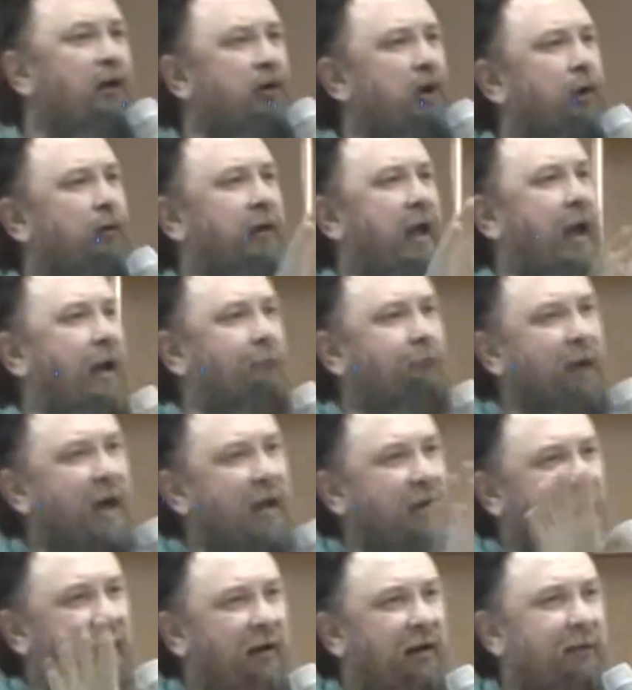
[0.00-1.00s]
You can't
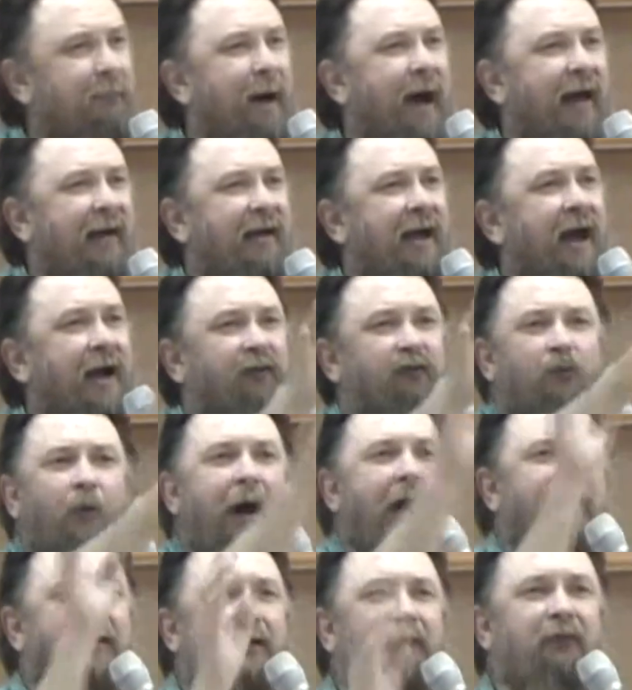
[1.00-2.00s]
make anybody else.
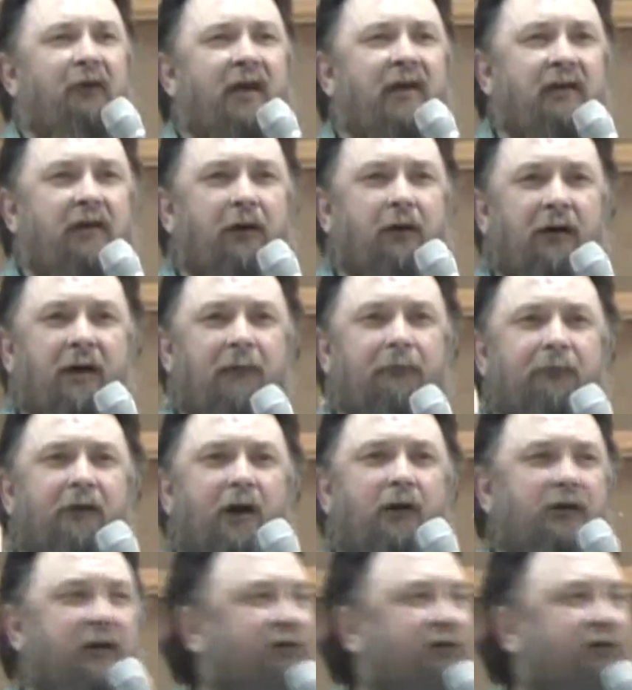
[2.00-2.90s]
Why do you think you need to do